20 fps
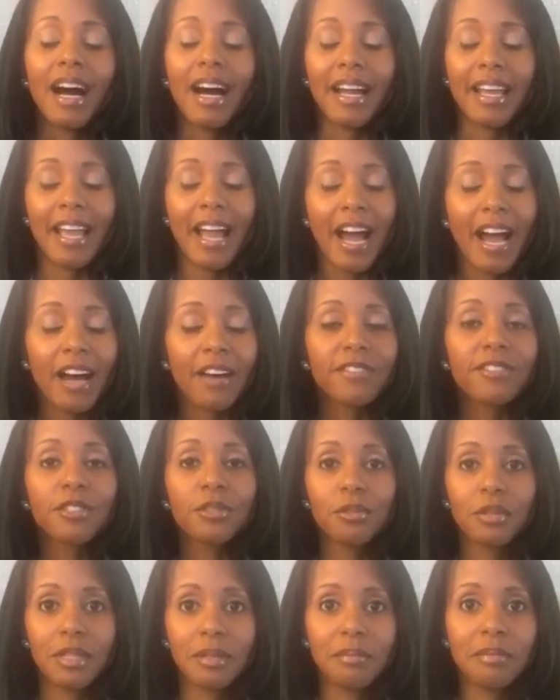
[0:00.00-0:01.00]
I have
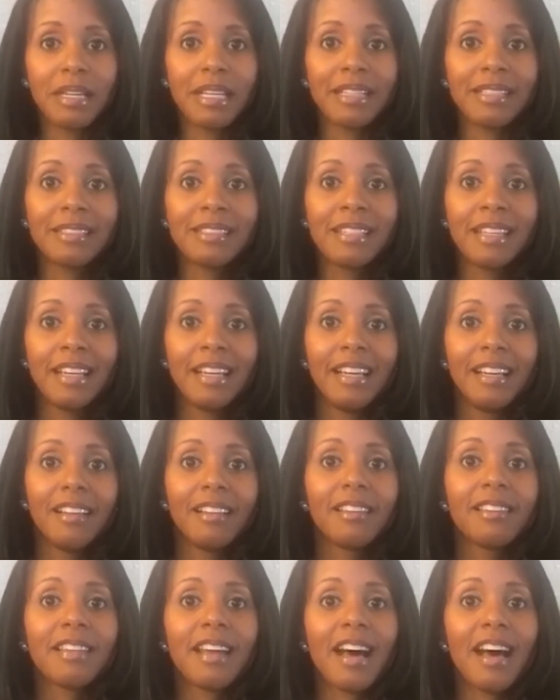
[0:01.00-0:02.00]
to admit
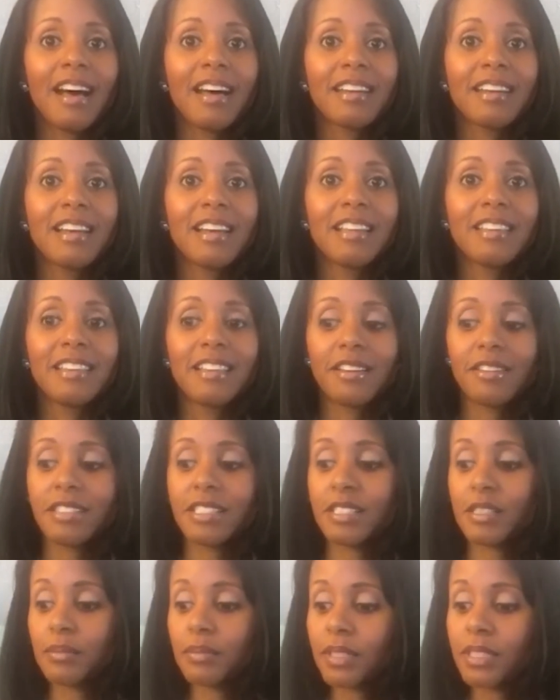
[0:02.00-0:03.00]
that there
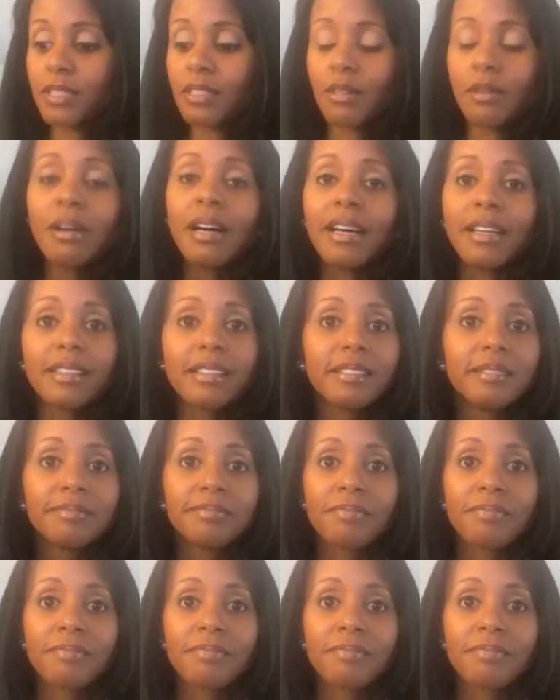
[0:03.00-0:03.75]
is something to it.